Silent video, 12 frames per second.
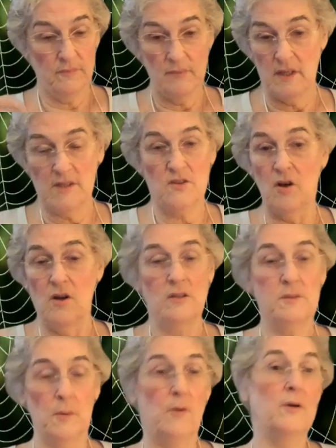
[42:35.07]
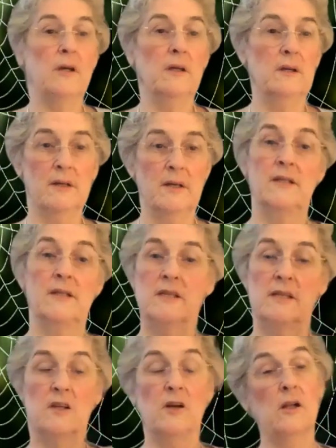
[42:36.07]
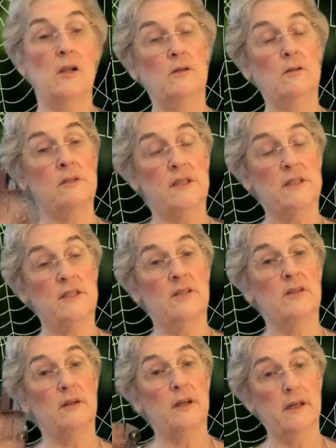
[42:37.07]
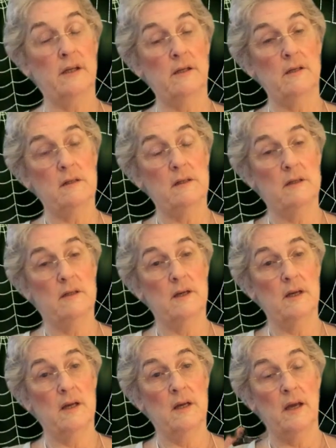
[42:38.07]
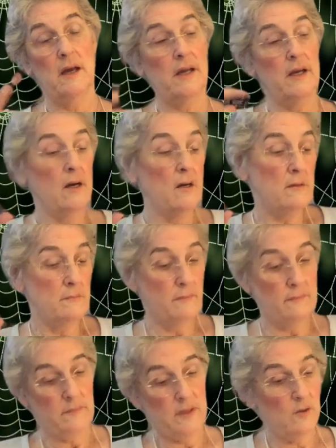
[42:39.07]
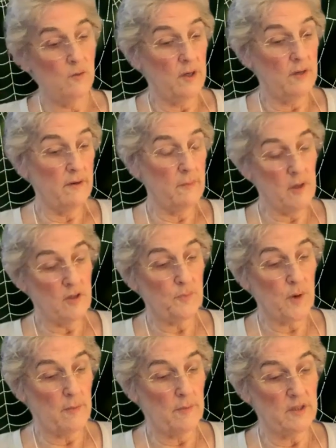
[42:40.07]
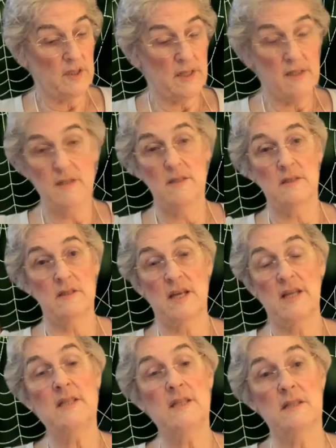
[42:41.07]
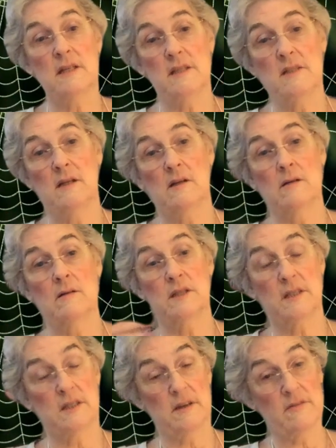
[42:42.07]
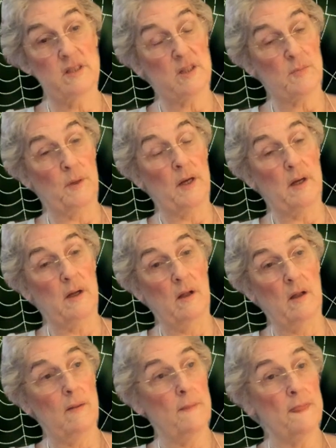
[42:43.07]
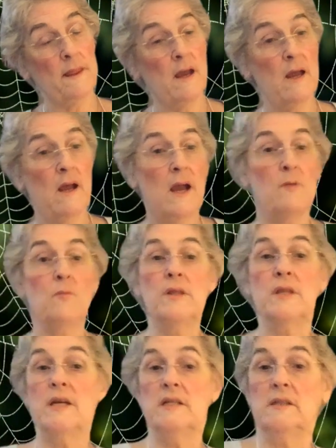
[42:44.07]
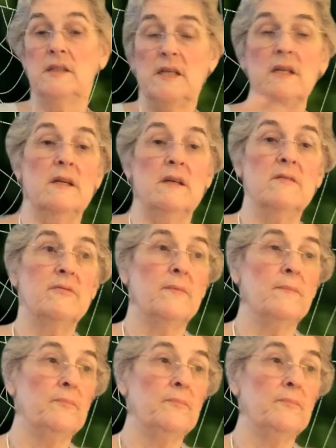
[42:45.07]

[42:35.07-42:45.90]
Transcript: It's all smoky, and it's in their clothes, and it's in their hair. And one of our most primal senses is our sense of smell. And when they leave